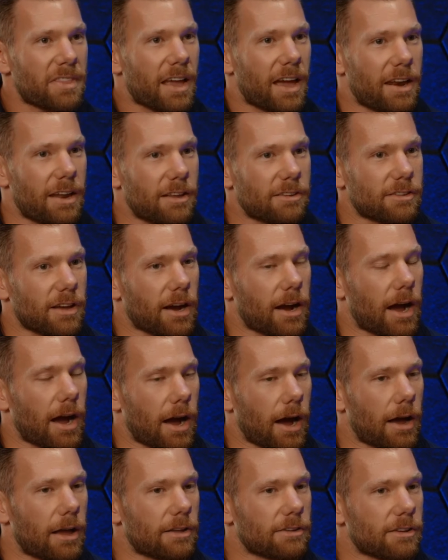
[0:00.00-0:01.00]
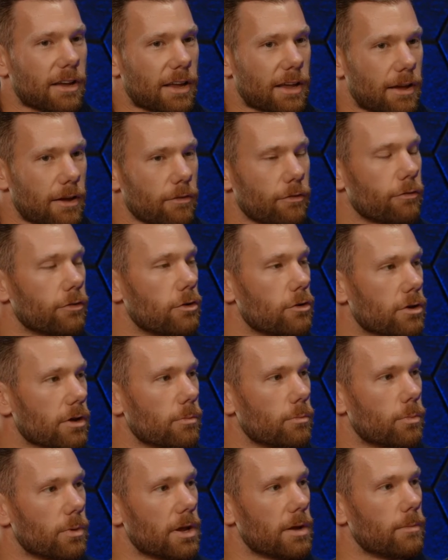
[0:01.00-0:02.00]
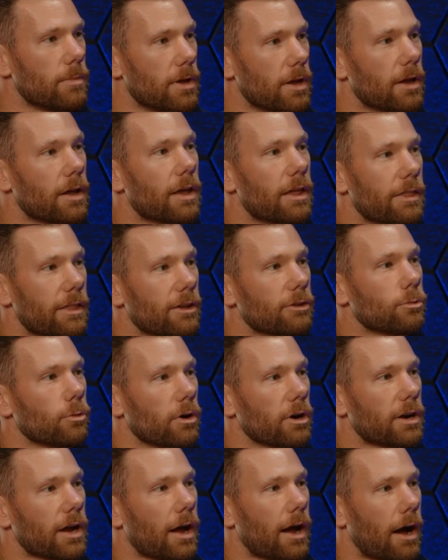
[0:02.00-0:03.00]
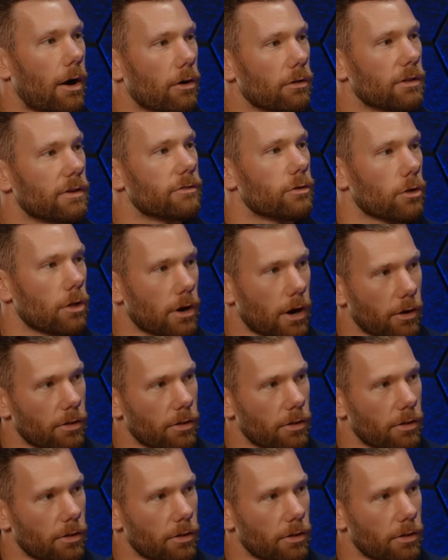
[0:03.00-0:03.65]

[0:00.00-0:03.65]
And he's like, if you can beat me in this workout, I'll leave you alone.